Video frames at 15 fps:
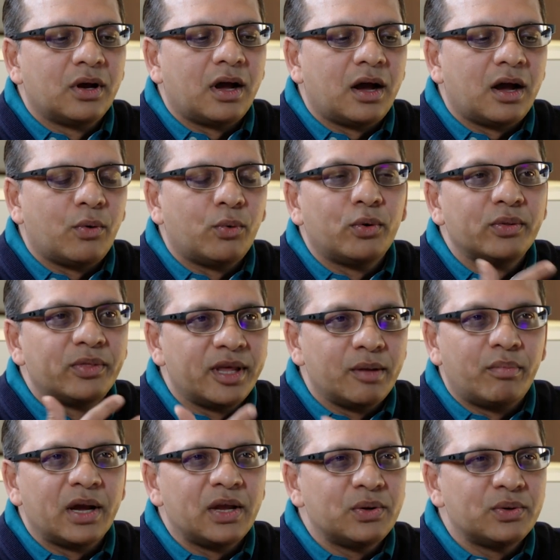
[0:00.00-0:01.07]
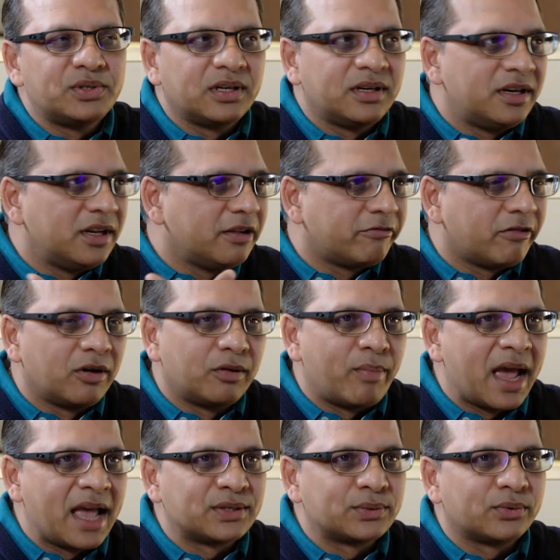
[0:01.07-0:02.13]
uh, warn them by using default
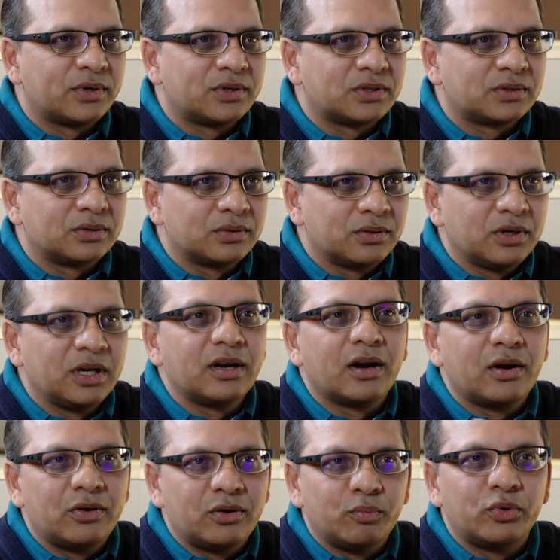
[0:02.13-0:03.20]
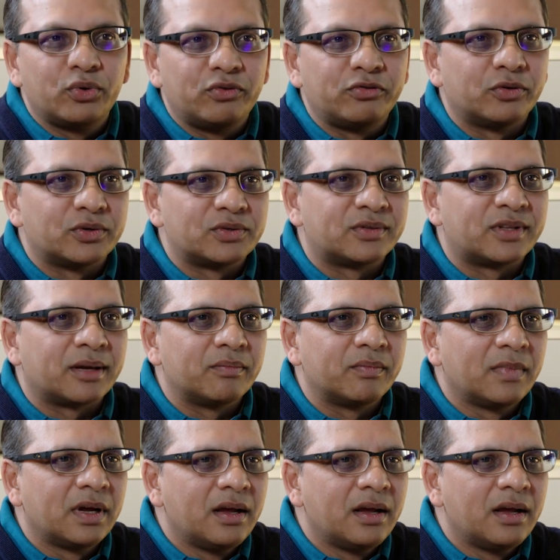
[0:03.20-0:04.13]
passwords in order to brute force them.